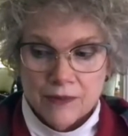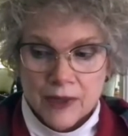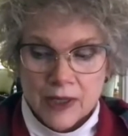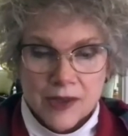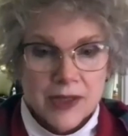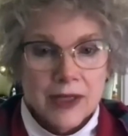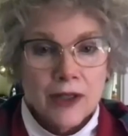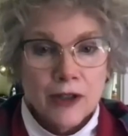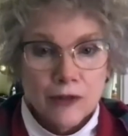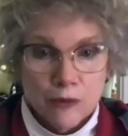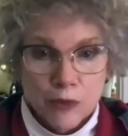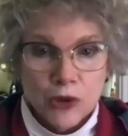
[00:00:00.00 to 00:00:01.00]
sin
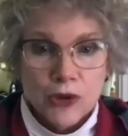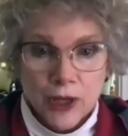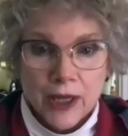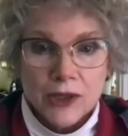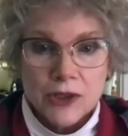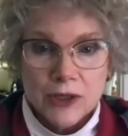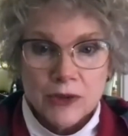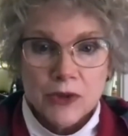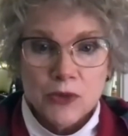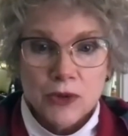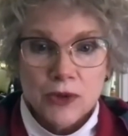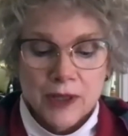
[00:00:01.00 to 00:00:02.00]
of murder actually was
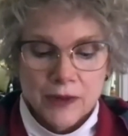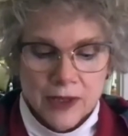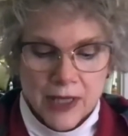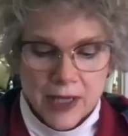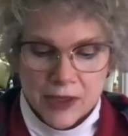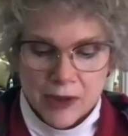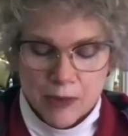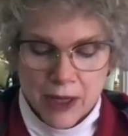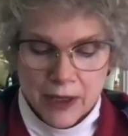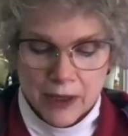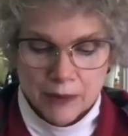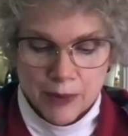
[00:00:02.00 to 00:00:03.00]
worthy of the death
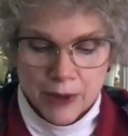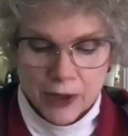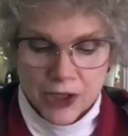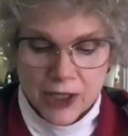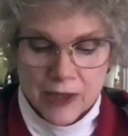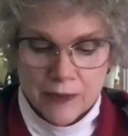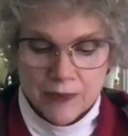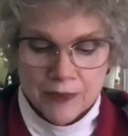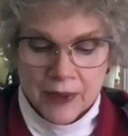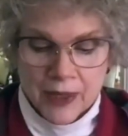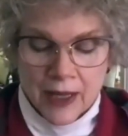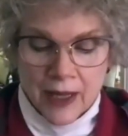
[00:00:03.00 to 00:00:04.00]
penalty.
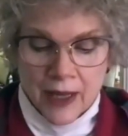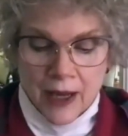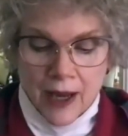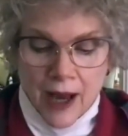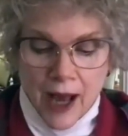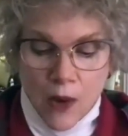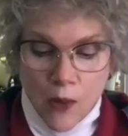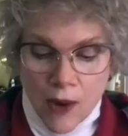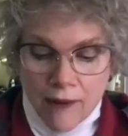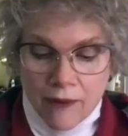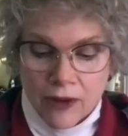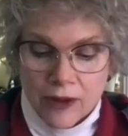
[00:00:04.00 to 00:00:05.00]

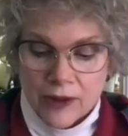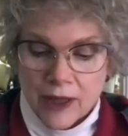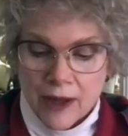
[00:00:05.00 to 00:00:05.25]
However,